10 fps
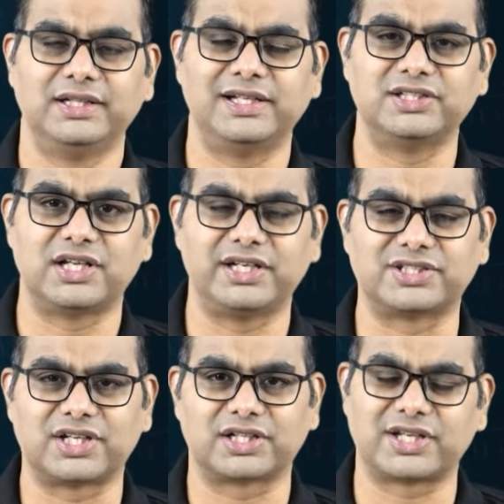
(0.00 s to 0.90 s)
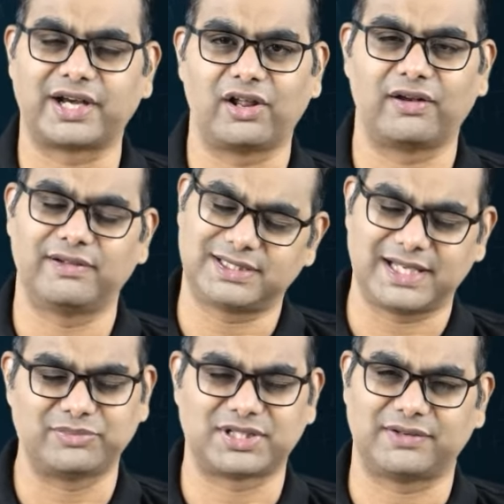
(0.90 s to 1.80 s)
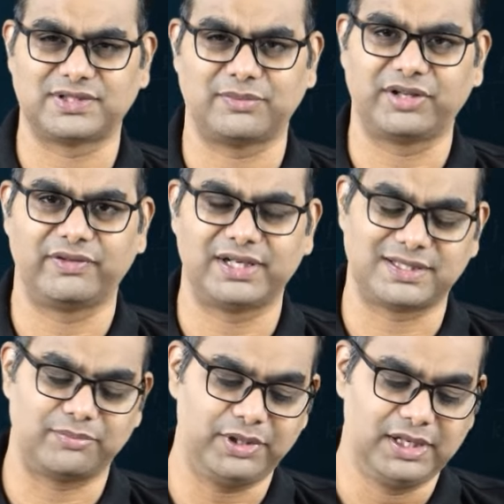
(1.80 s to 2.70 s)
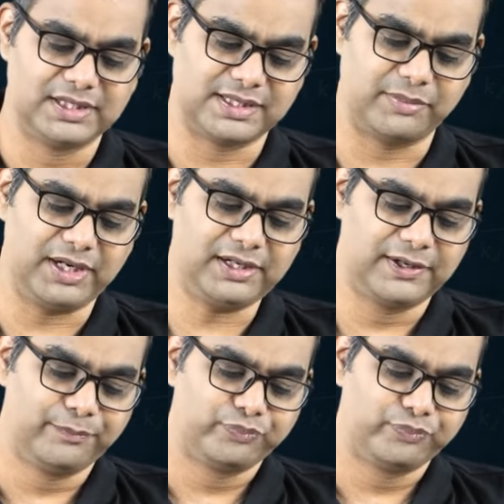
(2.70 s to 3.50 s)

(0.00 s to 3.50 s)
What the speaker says: there is a restructuring and all of that, same stuff, something very simple, similar.